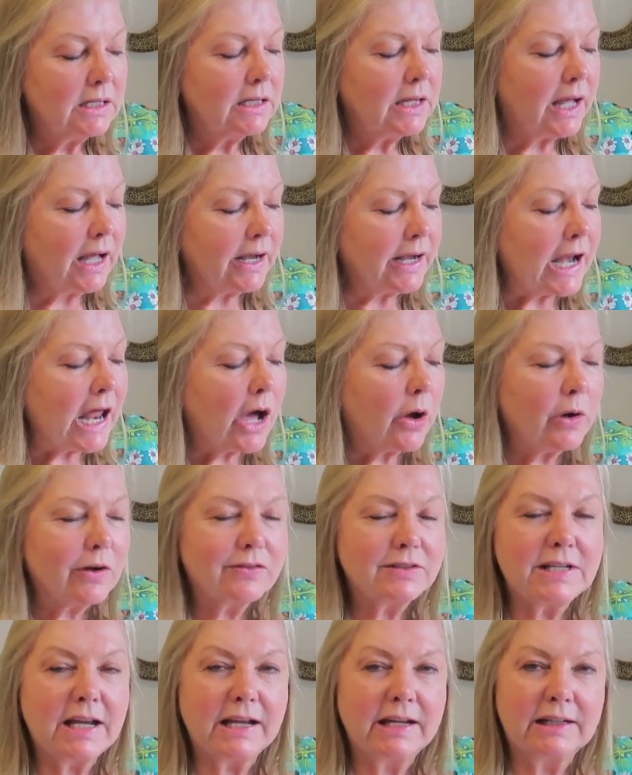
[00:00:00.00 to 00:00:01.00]
And now
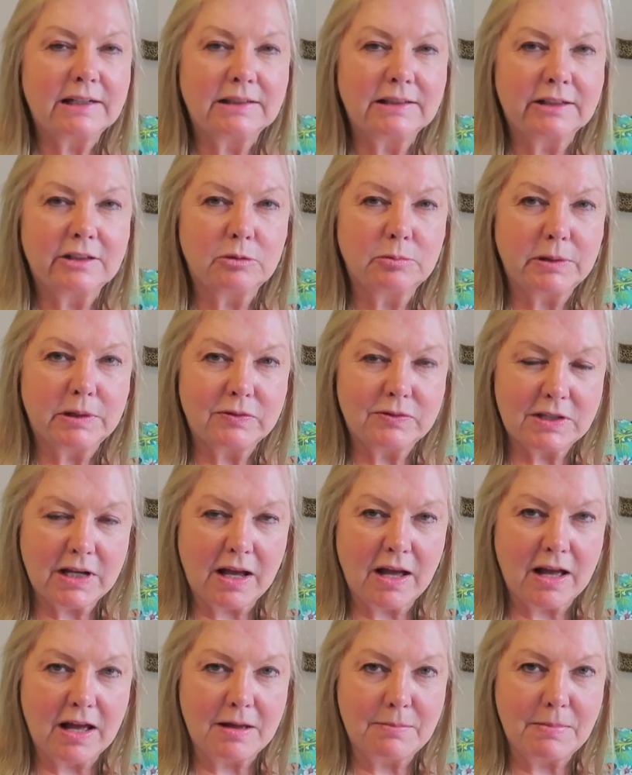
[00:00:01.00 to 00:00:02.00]
I've taken a little bit of
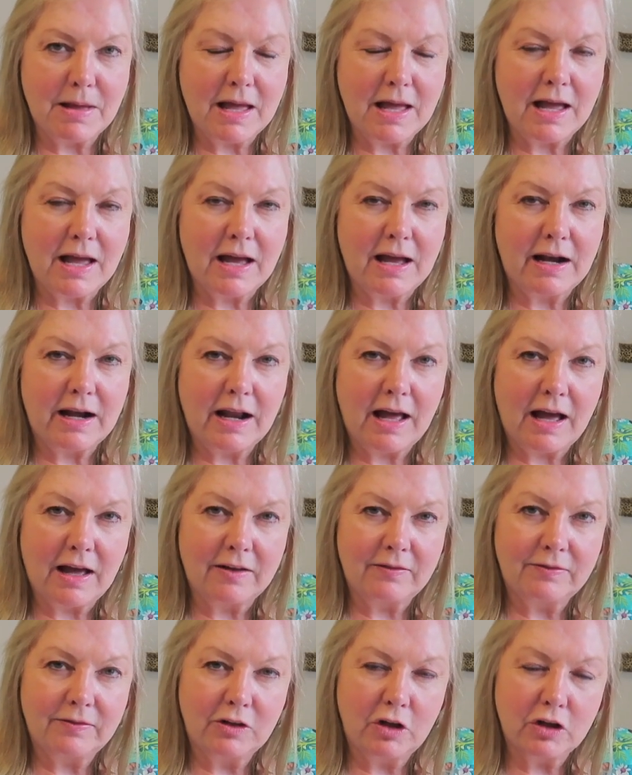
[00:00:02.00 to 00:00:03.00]
time, and
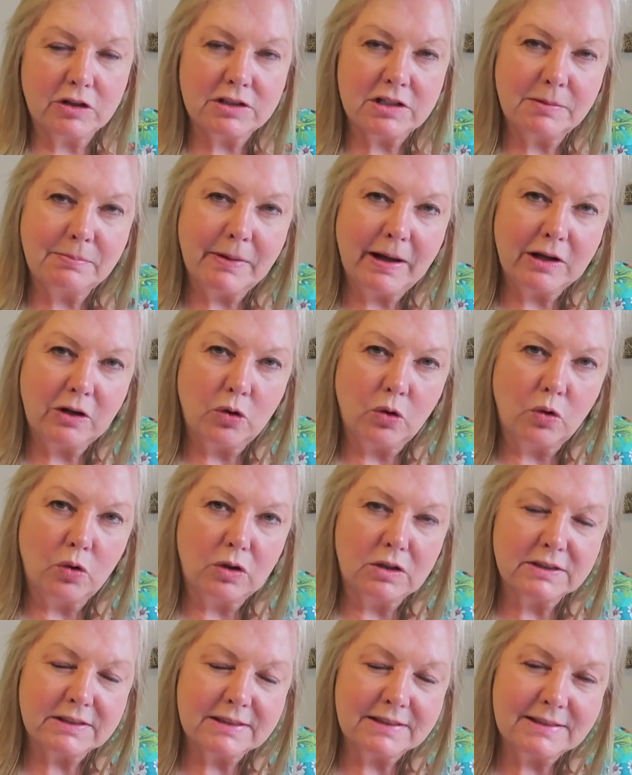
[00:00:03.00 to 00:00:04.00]
I've looked at my
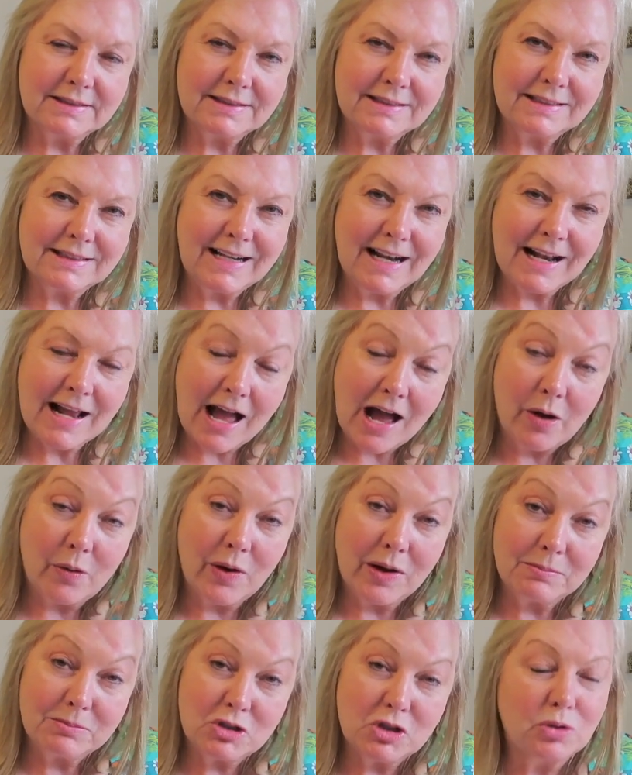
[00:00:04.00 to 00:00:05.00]
goals and seen how
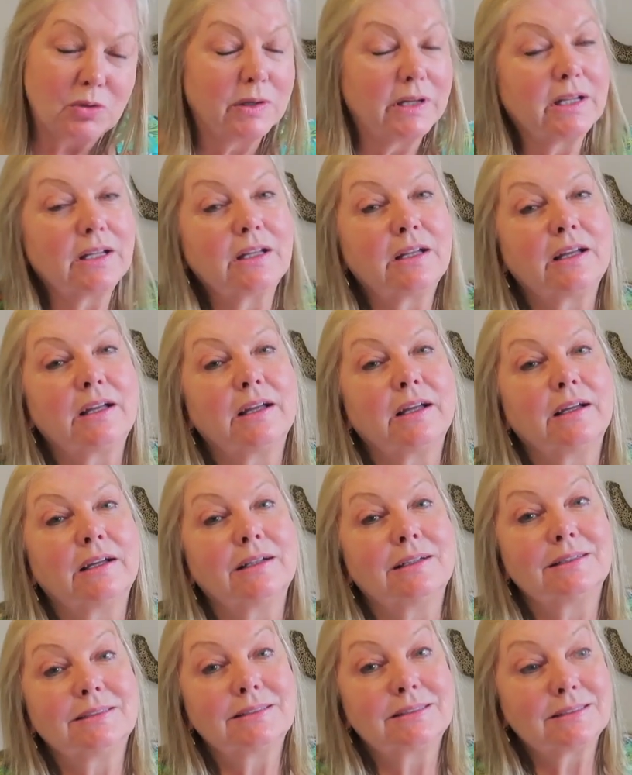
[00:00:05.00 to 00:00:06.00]
I'm doing,
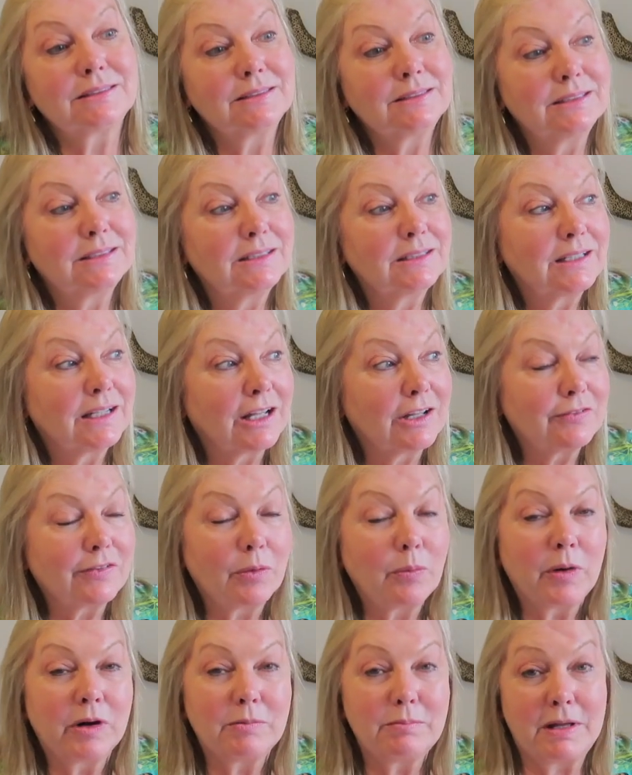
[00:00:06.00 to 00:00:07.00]
and if I
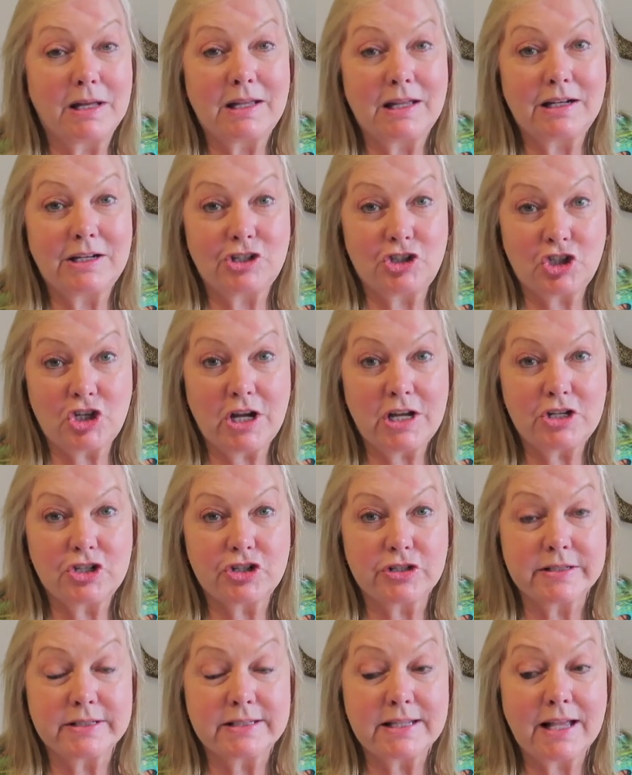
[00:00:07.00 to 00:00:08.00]
want to make any
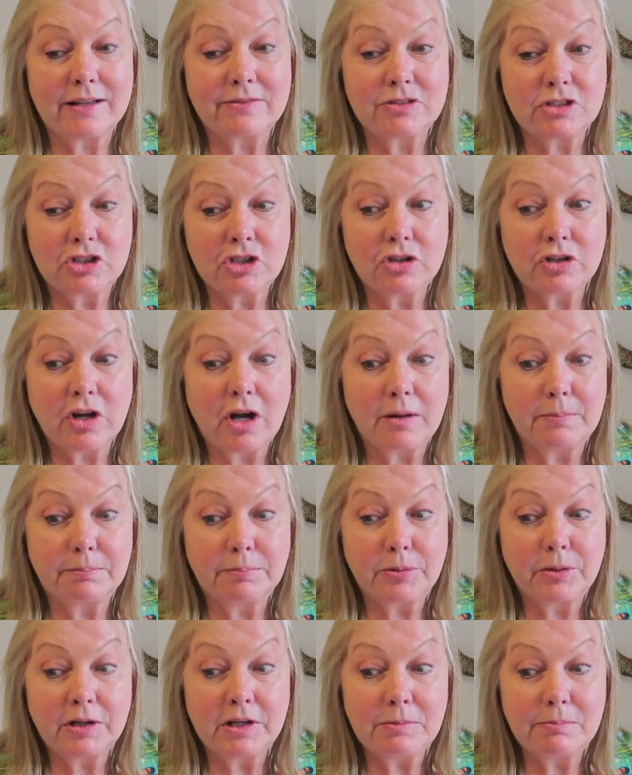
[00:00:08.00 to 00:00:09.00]
changes. I've still got
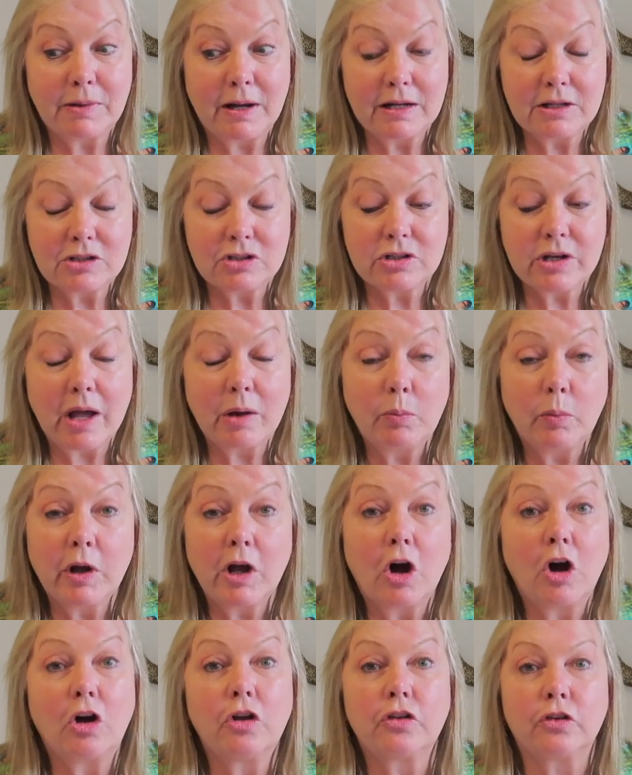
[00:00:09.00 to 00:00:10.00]
pretty much, and we
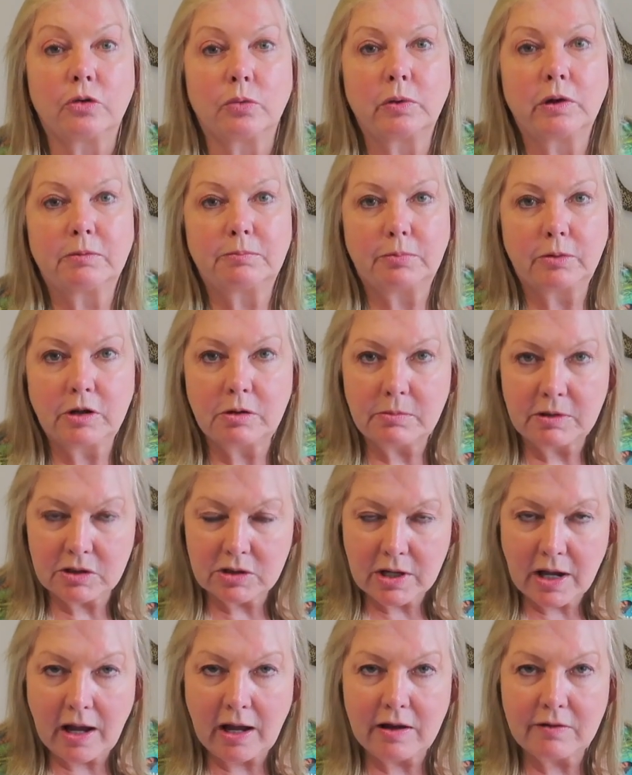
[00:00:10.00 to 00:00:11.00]
all do, we have pretty
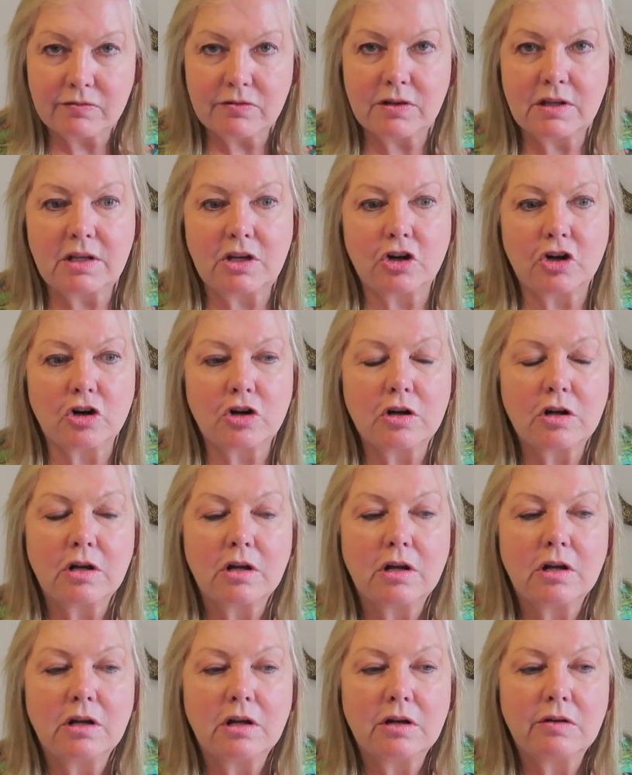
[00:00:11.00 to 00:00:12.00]
much half the year.
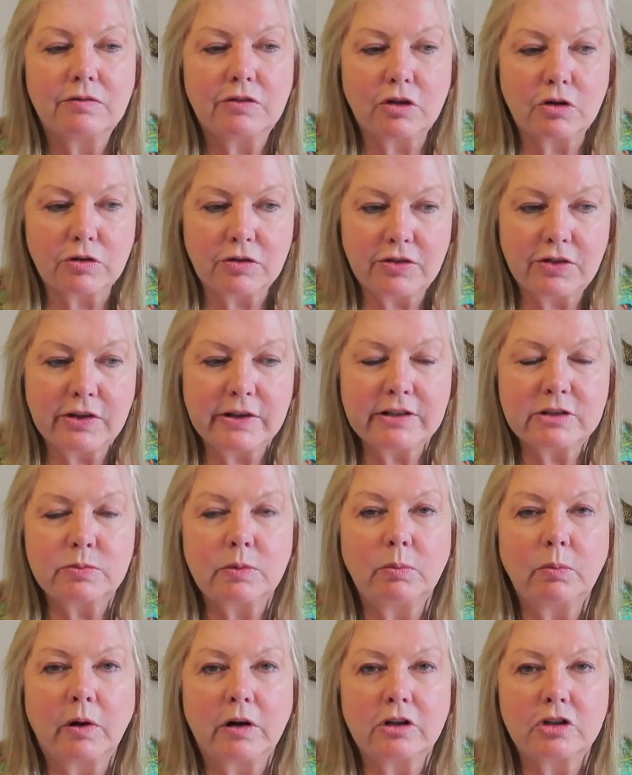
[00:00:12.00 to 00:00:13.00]
If there are things
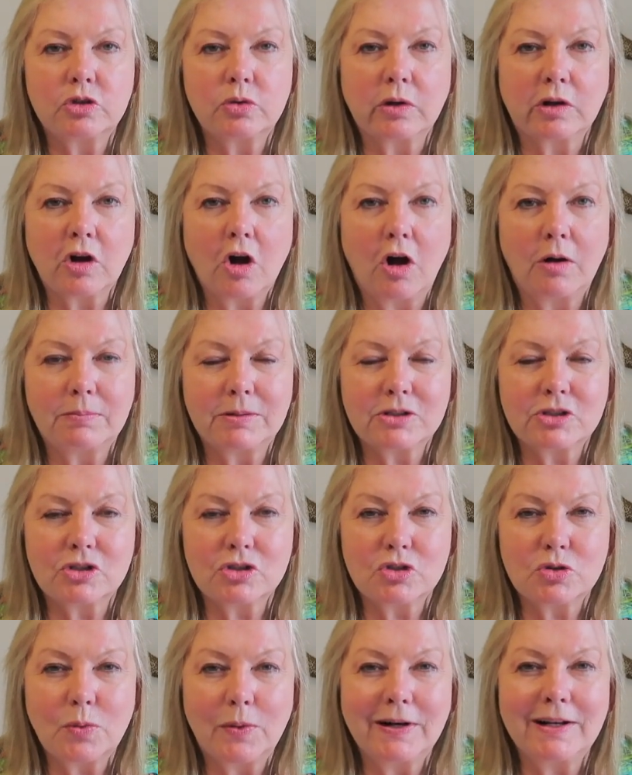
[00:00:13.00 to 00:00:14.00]
we wanted to accomplish
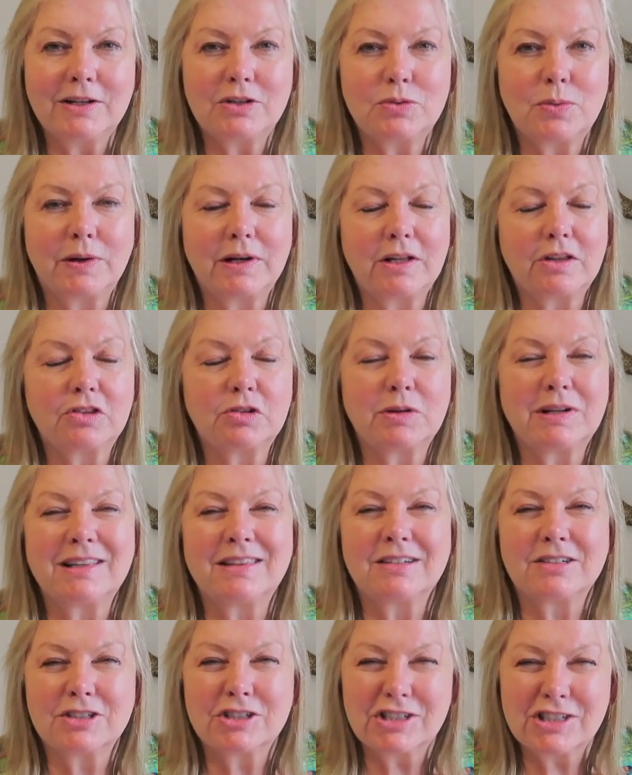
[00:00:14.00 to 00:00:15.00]
in 2023,
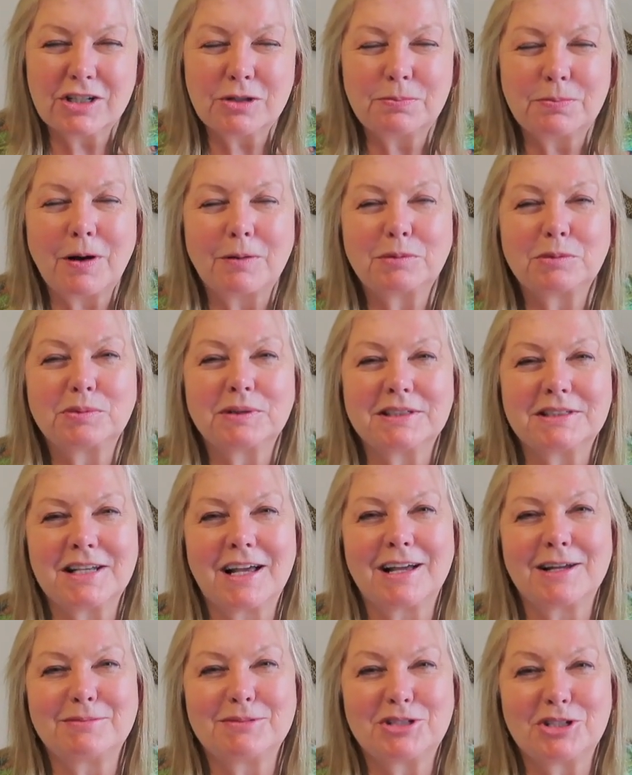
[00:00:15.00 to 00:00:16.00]
there's still probably
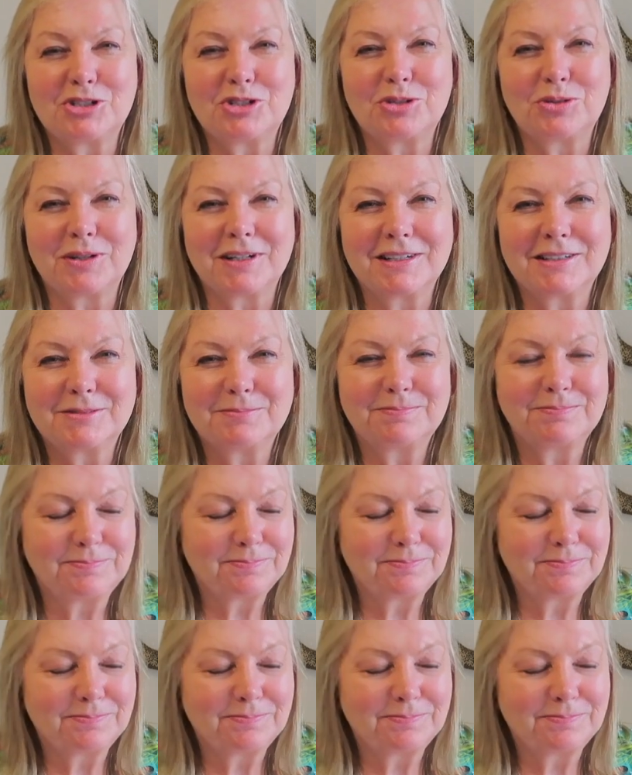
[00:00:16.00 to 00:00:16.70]
time to do it.